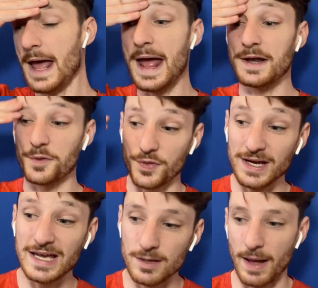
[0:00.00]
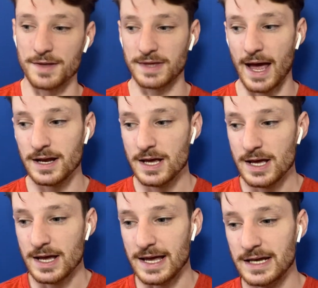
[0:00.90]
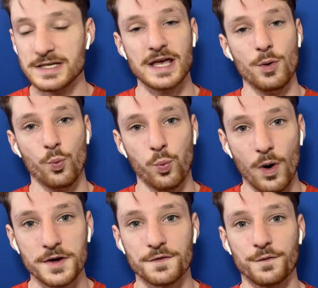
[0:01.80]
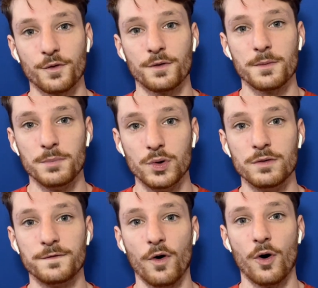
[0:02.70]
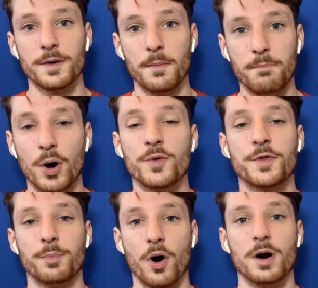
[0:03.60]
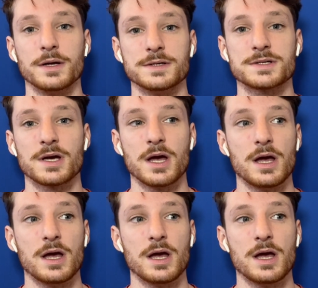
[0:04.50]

And thinking about that, it is a wonderful move on both parties